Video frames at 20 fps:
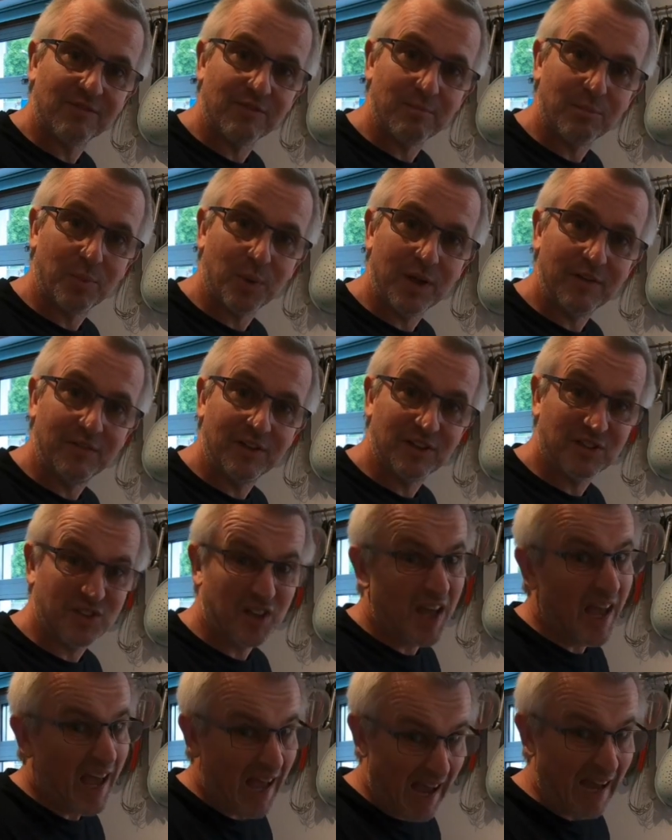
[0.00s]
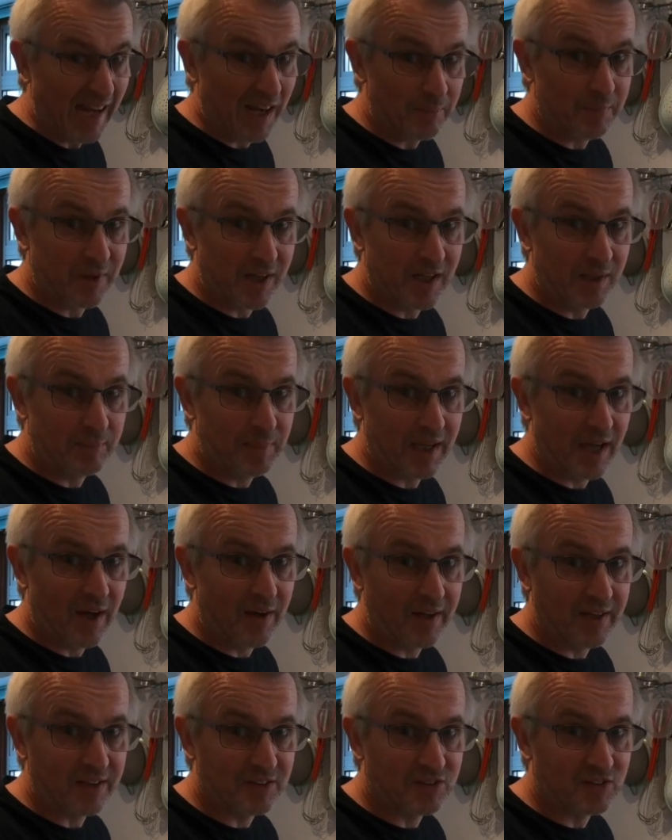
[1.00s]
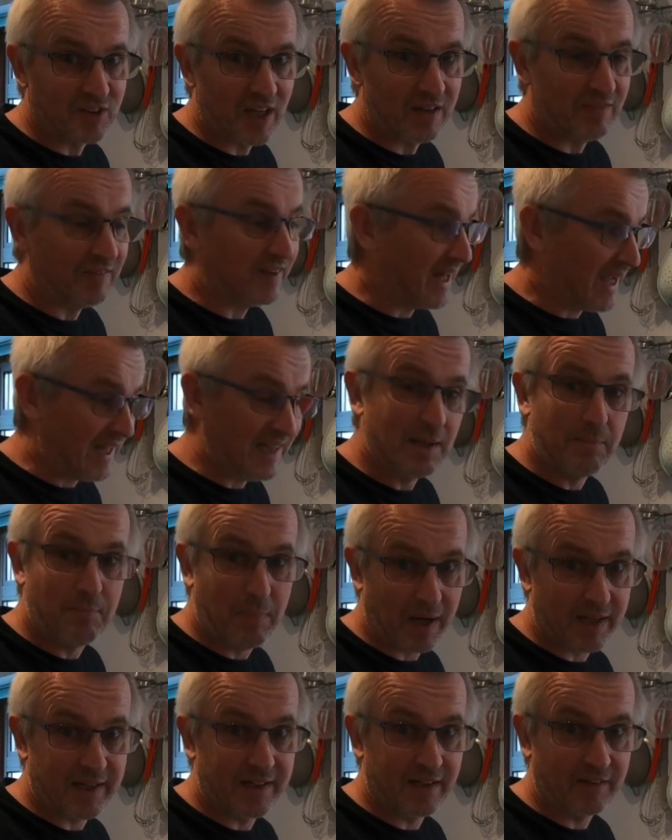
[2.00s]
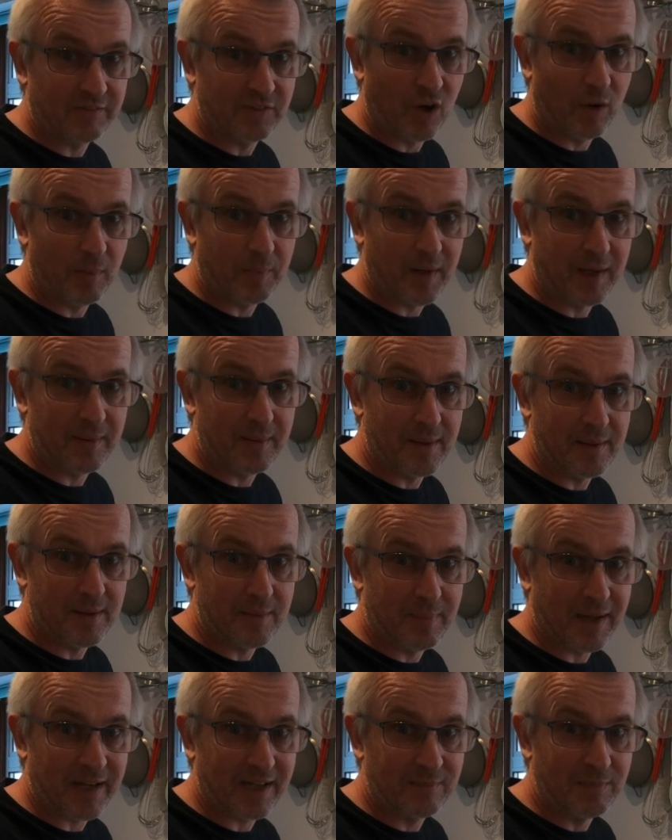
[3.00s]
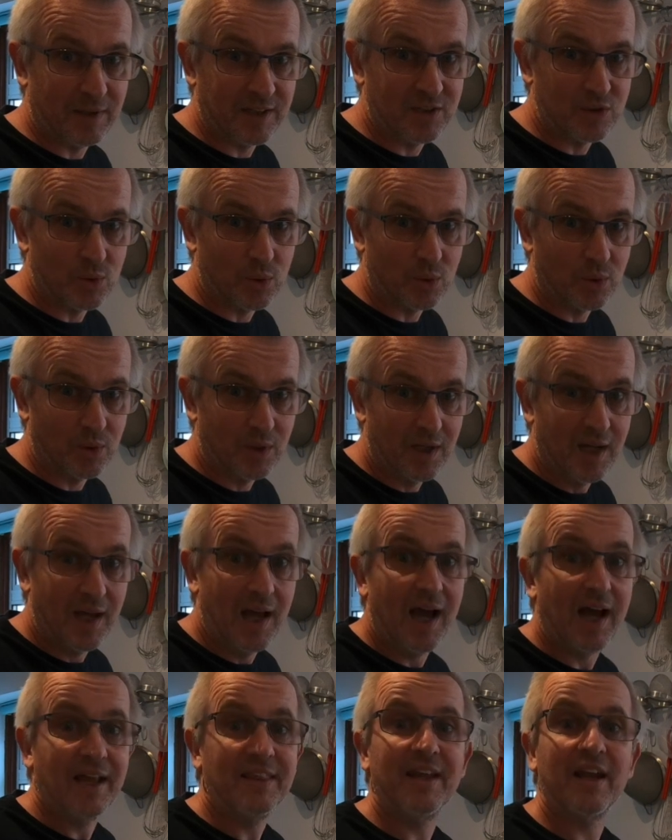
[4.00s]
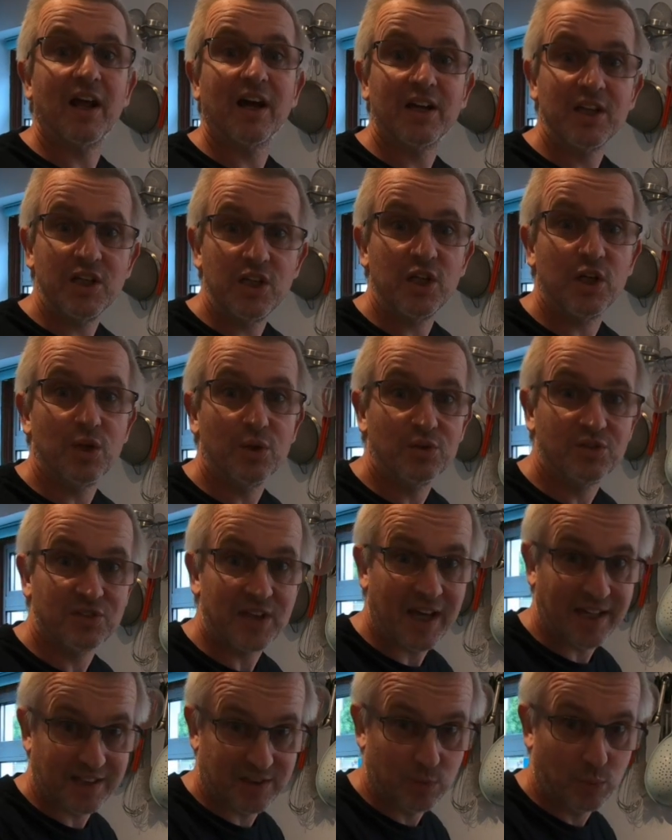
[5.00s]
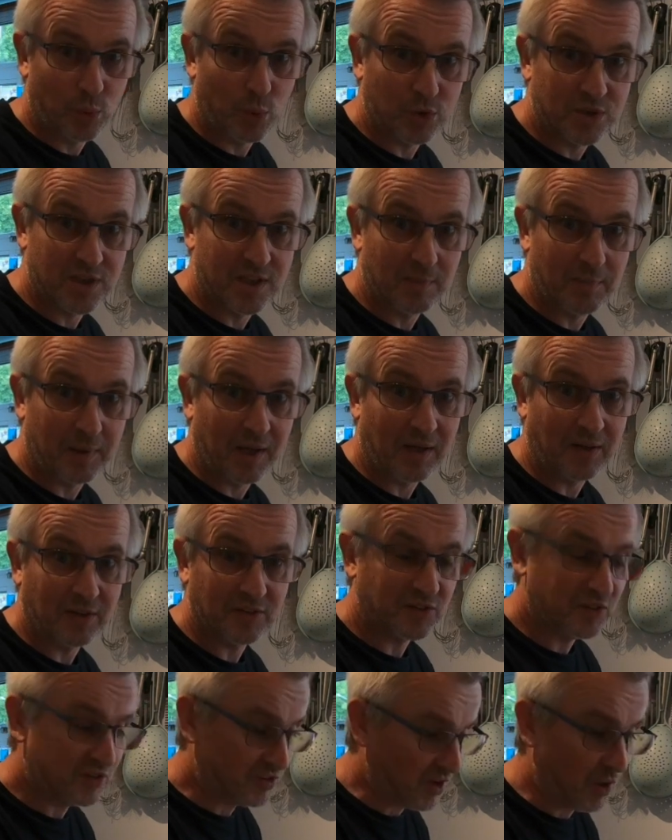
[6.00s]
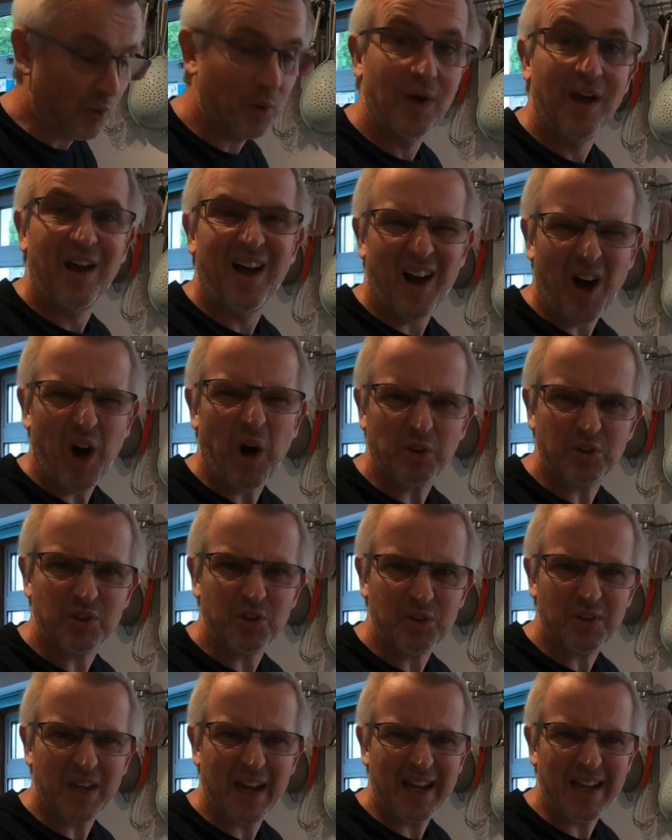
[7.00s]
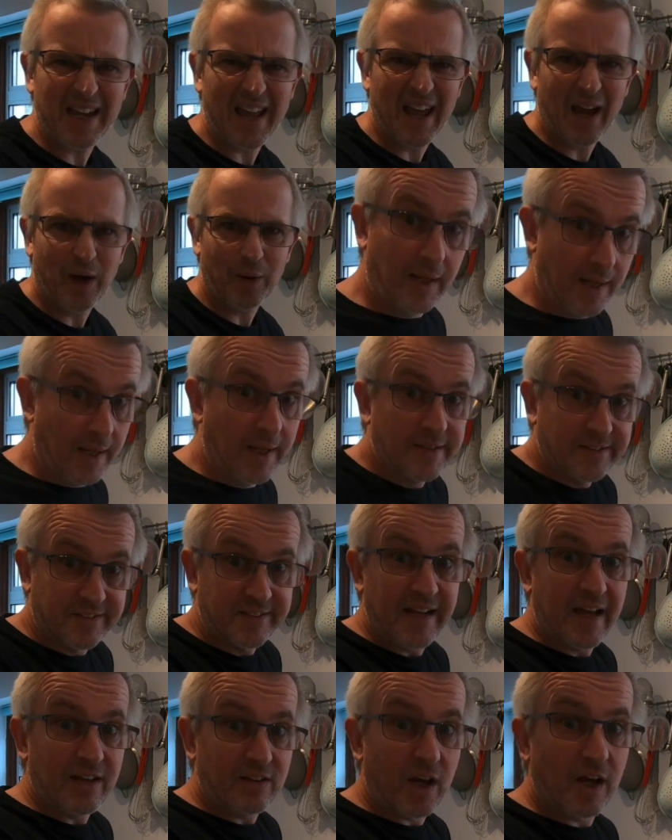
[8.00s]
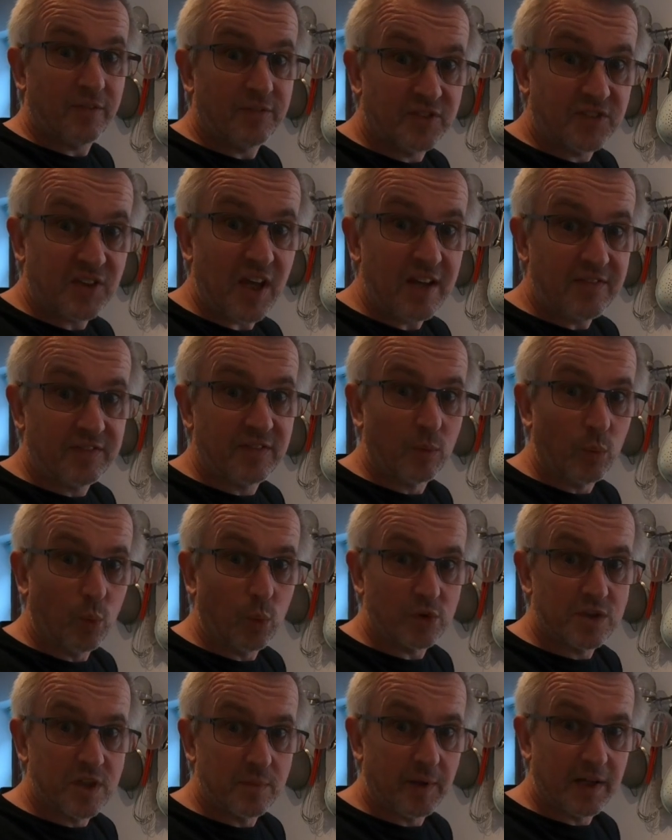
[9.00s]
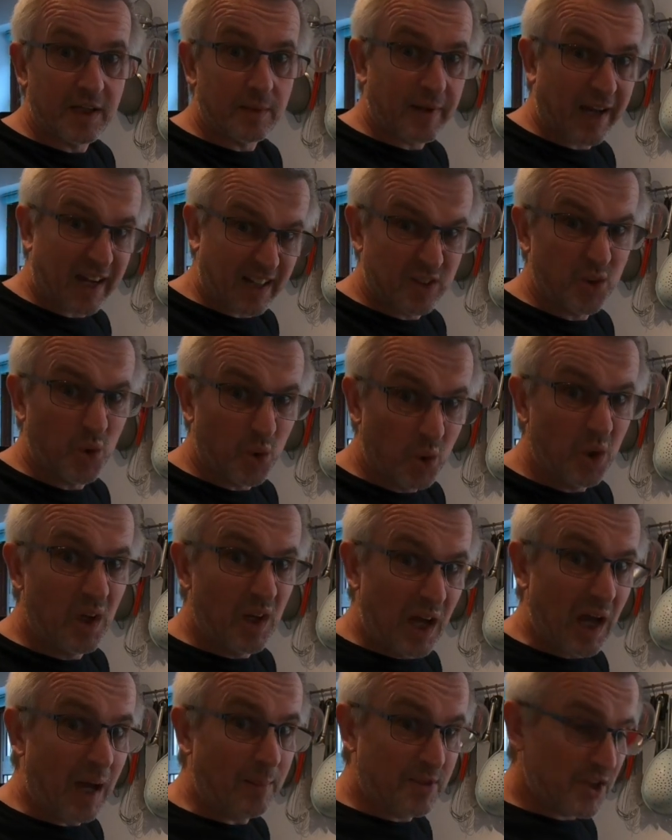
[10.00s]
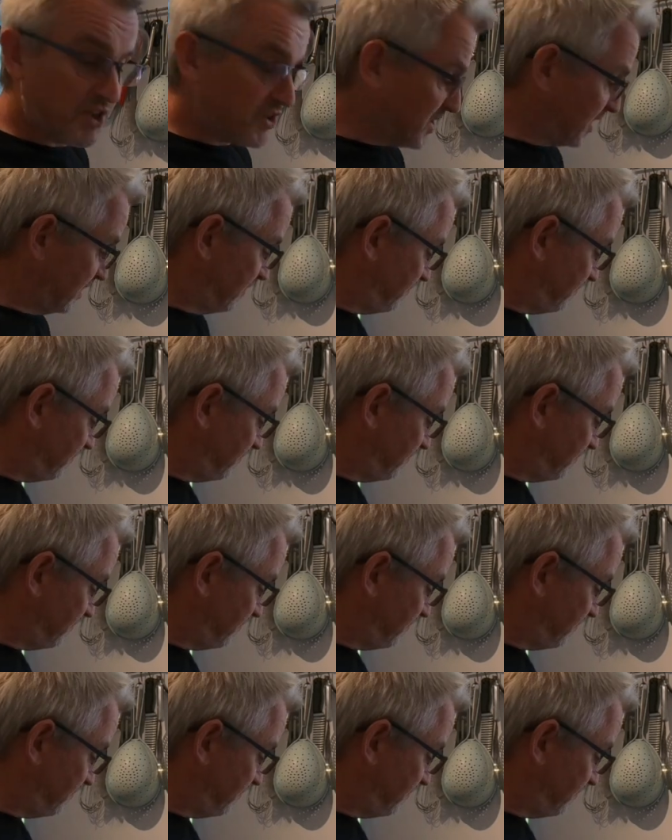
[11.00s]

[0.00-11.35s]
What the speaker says: from previous, and I'm going to be going and saving that in the bucket I've got by the back of my door. And then I can use that to water the plants. So I'll do that now. So now that I've saved the water by the back door, I'm just going